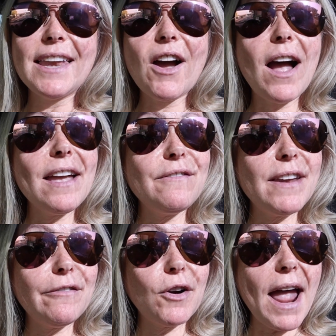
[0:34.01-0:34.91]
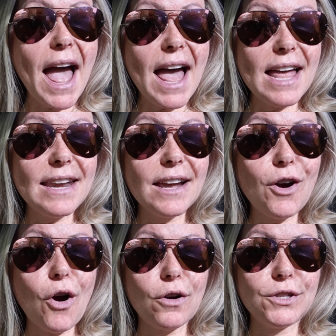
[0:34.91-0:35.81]
Now, I have never had
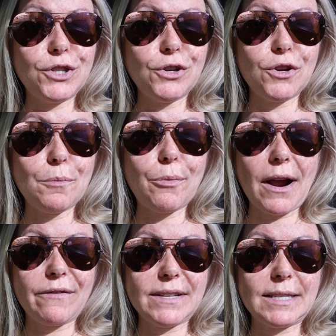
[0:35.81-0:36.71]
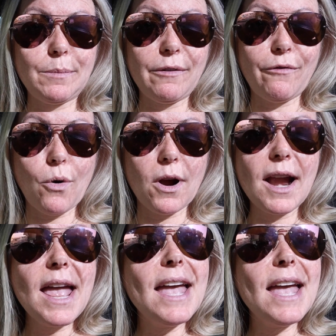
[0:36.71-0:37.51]
Carl's Jr. breakfast before.